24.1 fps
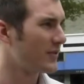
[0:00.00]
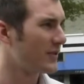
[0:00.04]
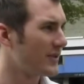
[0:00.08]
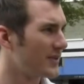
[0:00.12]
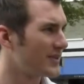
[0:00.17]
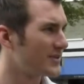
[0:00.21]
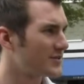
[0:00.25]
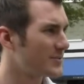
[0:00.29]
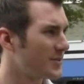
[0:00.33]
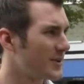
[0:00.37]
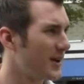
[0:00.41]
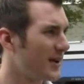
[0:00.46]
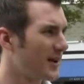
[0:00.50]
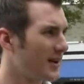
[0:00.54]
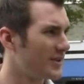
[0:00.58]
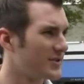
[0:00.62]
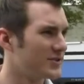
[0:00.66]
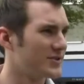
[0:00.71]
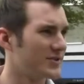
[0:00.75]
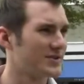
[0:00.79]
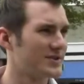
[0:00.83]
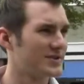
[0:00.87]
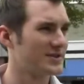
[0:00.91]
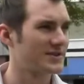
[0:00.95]
over this way, I'll
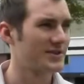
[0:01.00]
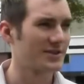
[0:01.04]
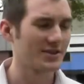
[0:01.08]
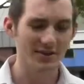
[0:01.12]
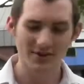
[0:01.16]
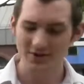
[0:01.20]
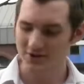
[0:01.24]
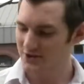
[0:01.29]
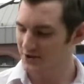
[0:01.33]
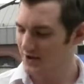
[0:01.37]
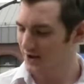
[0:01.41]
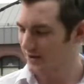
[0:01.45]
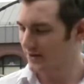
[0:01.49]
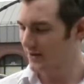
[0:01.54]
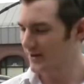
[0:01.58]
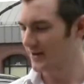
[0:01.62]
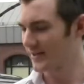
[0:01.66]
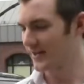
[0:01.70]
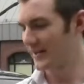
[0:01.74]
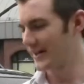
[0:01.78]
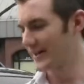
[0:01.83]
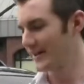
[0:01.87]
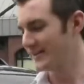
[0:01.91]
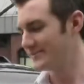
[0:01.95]
just show
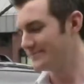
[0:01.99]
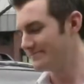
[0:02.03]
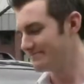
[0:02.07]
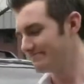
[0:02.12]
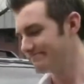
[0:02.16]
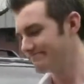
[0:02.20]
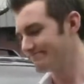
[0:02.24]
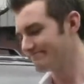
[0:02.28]
her that.